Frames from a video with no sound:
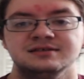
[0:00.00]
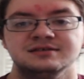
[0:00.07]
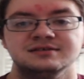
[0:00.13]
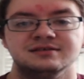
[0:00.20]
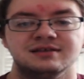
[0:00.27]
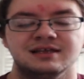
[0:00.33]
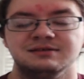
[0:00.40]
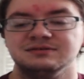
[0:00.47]

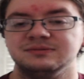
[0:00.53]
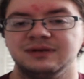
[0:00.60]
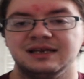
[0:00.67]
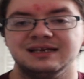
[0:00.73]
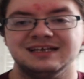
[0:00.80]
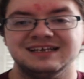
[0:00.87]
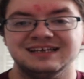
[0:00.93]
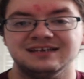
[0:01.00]
so that was about
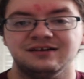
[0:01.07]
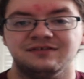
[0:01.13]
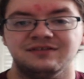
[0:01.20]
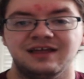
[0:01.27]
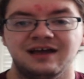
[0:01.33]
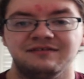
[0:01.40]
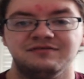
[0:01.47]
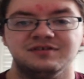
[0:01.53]
it on
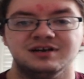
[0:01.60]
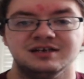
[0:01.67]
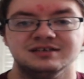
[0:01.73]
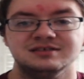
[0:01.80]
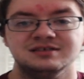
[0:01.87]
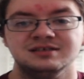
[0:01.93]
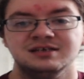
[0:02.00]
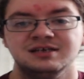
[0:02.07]
that front.
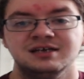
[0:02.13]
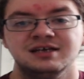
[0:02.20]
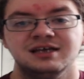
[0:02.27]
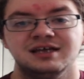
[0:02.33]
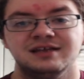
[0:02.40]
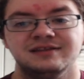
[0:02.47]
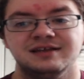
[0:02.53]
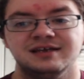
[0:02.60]

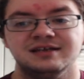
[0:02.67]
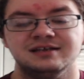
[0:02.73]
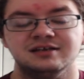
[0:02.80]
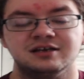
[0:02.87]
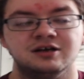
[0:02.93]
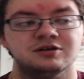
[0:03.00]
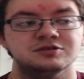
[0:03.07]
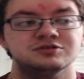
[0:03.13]
And then
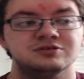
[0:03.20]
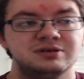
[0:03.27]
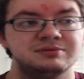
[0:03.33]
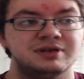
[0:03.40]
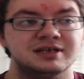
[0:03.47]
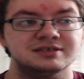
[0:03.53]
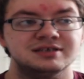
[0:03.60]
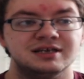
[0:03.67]
Nicole streamed
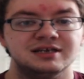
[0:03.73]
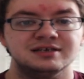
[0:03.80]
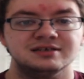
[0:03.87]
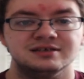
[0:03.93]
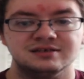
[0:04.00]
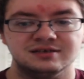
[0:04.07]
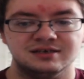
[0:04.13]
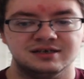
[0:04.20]
last night,
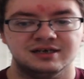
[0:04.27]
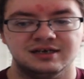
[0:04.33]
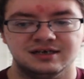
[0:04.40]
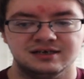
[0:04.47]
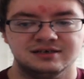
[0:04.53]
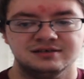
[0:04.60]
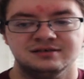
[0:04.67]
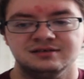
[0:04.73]
because
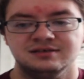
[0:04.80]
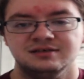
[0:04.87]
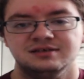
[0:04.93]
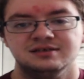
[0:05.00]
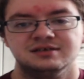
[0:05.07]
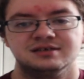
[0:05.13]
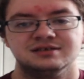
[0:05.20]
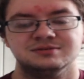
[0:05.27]

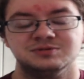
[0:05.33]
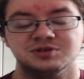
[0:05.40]
uh, it was